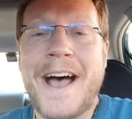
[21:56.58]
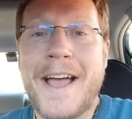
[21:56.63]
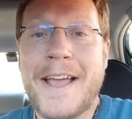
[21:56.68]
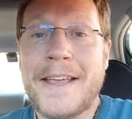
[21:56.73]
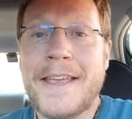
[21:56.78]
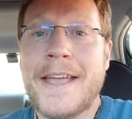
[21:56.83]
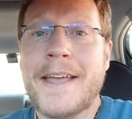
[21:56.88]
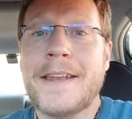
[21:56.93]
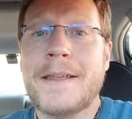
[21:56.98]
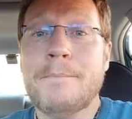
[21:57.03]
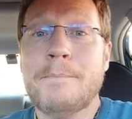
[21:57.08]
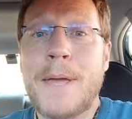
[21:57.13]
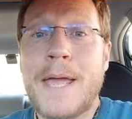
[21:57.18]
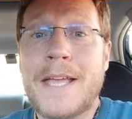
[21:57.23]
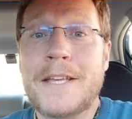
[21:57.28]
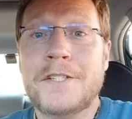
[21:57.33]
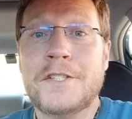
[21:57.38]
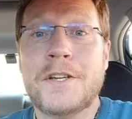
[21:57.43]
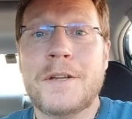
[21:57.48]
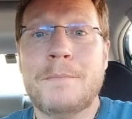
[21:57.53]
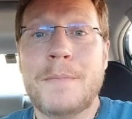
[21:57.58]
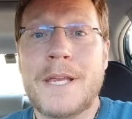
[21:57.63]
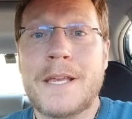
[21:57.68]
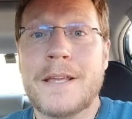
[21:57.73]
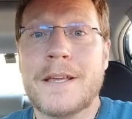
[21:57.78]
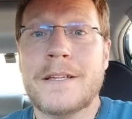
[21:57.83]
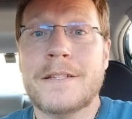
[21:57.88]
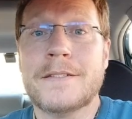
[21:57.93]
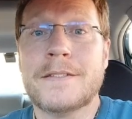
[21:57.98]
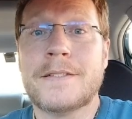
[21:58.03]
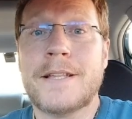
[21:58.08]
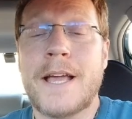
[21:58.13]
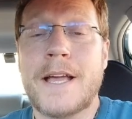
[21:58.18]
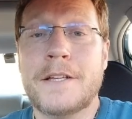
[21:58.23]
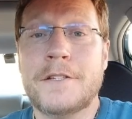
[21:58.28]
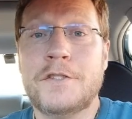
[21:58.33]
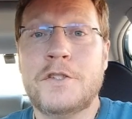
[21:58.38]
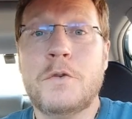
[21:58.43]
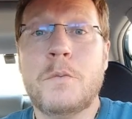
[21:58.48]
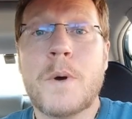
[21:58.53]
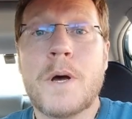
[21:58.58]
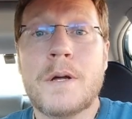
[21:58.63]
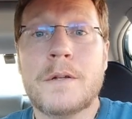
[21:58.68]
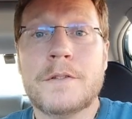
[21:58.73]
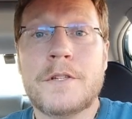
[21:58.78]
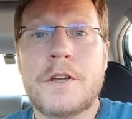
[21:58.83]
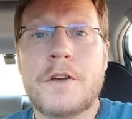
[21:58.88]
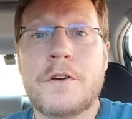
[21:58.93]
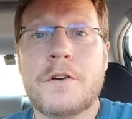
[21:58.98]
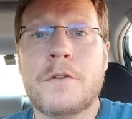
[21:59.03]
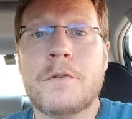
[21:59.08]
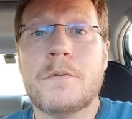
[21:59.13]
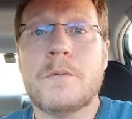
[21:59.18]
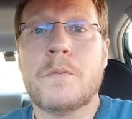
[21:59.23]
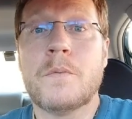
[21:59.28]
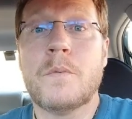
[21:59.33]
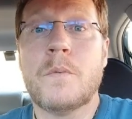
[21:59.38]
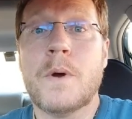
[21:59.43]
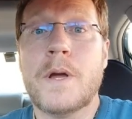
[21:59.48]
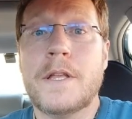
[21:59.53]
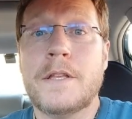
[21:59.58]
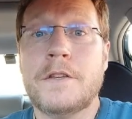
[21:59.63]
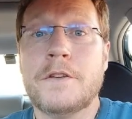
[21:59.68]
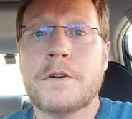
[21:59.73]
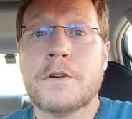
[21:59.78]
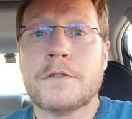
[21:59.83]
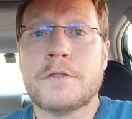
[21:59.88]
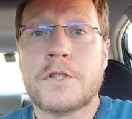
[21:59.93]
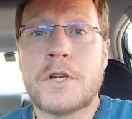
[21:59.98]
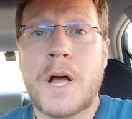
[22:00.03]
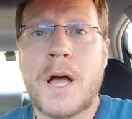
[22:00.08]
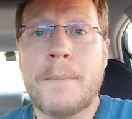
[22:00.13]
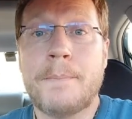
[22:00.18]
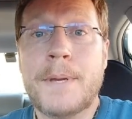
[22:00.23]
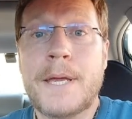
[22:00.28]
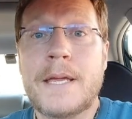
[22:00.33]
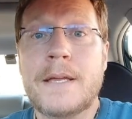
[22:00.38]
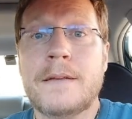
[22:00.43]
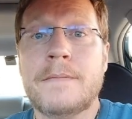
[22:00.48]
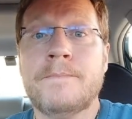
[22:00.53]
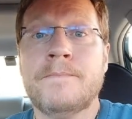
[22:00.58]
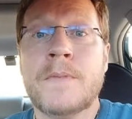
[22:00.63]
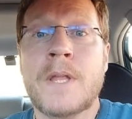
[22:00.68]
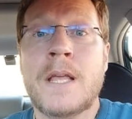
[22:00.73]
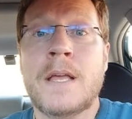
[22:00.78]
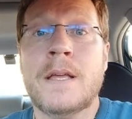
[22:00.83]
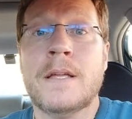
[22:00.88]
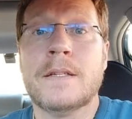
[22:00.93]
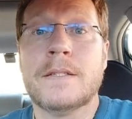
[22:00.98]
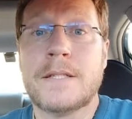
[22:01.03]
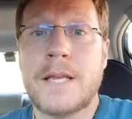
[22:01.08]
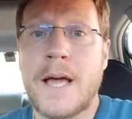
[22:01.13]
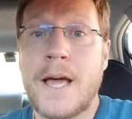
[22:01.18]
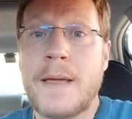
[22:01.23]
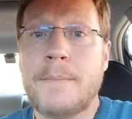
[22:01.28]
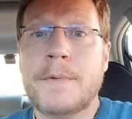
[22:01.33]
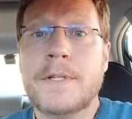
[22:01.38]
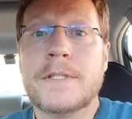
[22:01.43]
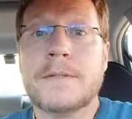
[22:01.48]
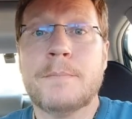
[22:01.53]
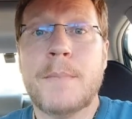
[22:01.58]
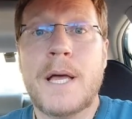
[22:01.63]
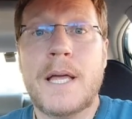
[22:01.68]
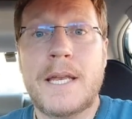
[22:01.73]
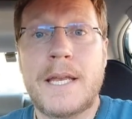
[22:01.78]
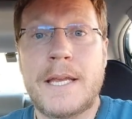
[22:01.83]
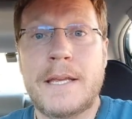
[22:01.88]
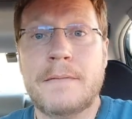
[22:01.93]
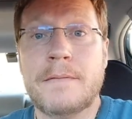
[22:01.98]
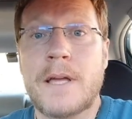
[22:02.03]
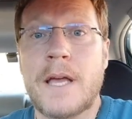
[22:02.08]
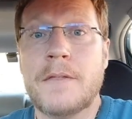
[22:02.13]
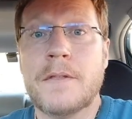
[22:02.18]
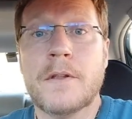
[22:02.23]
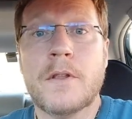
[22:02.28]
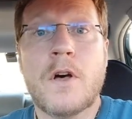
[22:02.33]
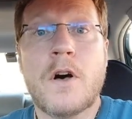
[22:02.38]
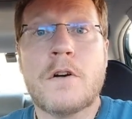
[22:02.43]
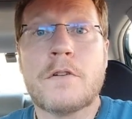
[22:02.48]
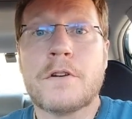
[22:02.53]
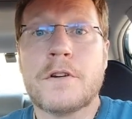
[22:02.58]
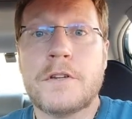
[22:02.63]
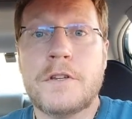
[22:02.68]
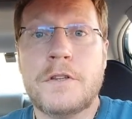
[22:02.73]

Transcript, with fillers: I get impatient because, as you well know, when you're shopping, time is money. And the longer